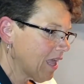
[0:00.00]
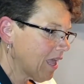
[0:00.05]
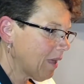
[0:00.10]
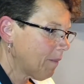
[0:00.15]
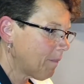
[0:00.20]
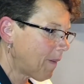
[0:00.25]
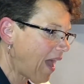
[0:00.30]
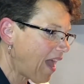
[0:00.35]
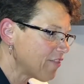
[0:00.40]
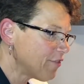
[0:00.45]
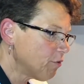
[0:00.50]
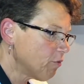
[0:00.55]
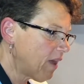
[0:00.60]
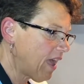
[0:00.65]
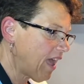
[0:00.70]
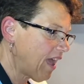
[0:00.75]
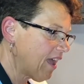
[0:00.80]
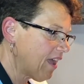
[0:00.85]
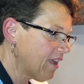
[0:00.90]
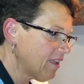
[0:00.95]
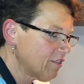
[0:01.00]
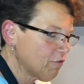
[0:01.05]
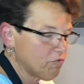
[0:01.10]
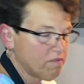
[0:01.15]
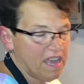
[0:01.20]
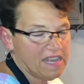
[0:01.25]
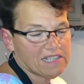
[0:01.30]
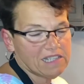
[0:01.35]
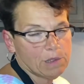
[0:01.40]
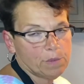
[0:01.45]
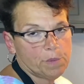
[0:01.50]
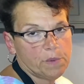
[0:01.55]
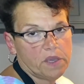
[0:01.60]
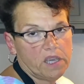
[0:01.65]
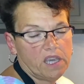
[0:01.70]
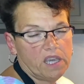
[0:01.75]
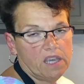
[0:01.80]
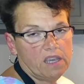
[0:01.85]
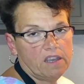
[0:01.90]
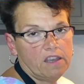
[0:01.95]
And by the way, the
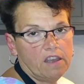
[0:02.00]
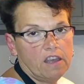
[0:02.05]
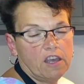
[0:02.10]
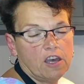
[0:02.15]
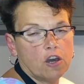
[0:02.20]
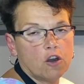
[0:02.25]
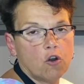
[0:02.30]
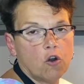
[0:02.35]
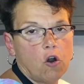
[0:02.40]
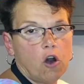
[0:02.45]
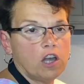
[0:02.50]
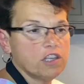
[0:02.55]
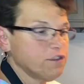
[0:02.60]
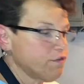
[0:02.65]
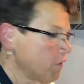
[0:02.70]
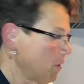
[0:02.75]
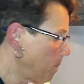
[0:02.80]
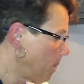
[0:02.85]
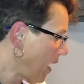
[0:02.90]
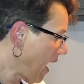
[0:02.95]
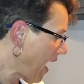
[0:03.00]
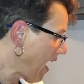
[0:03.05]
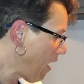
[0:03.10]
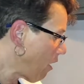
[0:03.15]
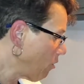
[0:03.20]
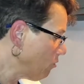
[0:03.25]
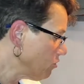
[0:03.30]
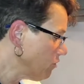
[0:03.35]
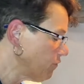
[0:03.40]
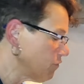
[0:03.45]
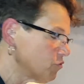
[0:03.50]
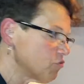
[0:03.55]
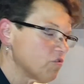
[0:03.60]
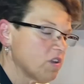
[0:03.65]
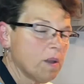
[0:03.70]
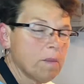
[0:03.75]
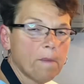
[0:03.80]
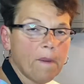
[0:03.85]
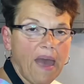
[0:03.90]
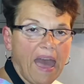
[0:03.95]
recipe calls for pounds of
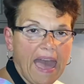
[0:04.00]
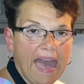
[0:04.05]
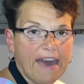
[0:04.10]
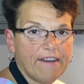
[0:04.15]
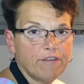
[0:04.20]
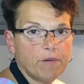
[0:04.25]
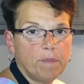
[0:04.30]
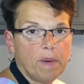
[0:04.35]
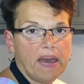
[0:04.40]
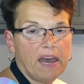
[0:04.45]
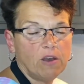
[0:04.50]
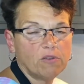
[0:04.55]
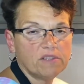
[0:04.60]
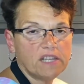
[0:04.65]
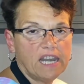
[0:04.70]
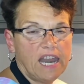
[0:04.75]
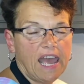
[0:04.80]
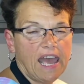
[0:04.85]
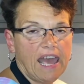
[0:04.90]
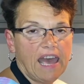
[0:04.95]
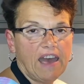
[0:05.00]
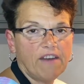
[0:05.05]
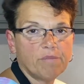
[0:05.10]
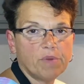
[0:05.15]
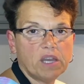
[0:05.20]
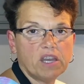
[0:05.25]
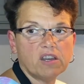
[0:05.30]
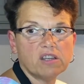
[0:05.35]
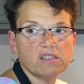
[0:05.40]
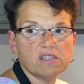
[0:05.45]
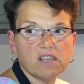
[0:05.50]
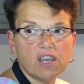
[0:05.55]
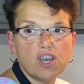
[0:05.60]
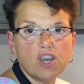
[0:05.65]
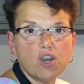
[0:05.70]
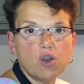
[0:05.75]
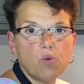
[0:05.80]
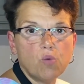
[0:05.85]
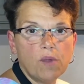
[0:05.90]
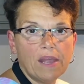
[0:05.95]
shrimp. I have 1.5 pounds because
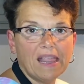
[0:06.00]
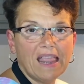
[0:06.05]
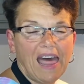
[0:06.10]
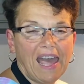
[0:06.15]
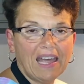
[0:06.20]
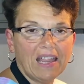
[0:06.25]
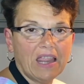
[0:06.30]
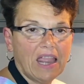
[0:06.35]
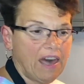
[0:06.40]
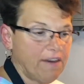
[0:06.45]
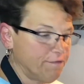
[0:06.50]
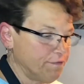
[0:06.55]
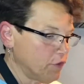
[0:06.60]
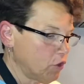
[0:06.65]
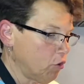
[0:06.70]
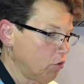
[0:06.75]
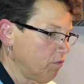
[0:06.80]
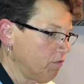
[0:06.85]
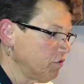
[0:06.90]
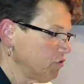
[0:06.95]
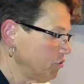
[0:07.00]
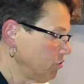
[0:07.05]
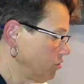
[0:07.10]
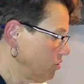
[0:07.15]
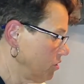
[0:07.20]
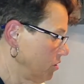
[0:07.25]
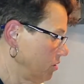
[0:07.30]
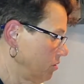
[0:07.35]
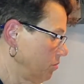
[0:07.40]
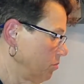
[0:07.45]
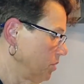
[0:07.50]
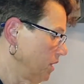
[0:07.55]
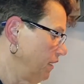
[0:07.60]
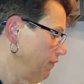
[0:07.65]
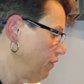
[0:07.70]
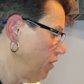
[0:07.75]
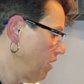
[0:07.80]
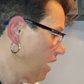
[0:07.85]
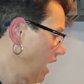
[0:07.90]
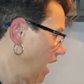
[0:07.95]
we like leftovers, believe
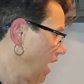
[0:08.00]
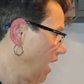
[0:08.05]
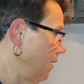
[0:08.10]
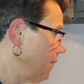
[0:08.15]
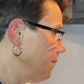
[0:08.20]
it or not.